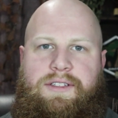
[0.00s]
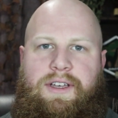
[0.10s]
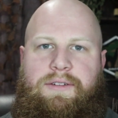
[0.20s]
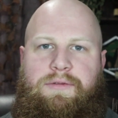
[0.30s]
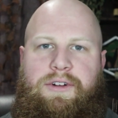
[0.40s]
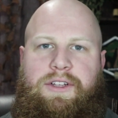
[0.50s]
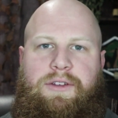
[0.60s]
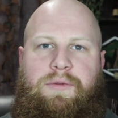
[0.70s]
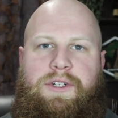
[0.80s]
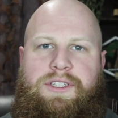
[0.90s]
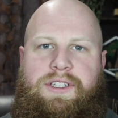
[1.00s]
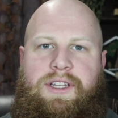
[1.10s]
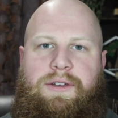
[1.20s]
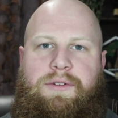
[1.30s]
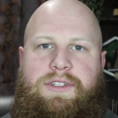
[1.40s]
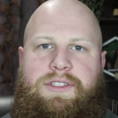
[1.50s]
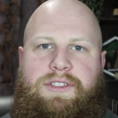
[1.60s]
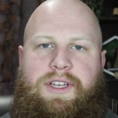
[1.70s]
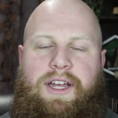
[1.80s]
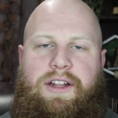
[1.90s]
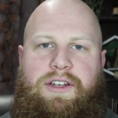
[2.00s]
I really wish that they would just kind